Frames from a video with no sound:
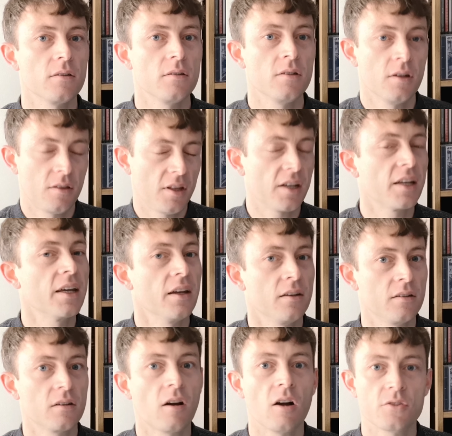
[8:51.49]
you'd think it
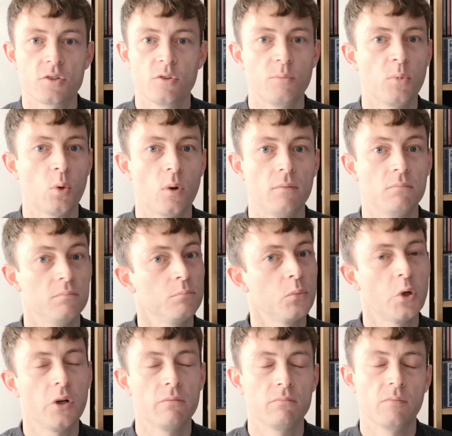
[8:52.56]
had got to number 1,
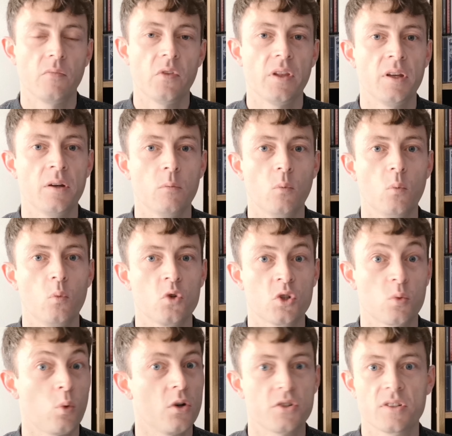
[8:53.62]
but it
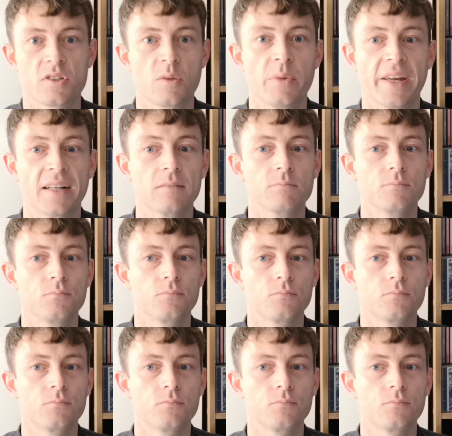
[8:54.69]
just wasn't to be.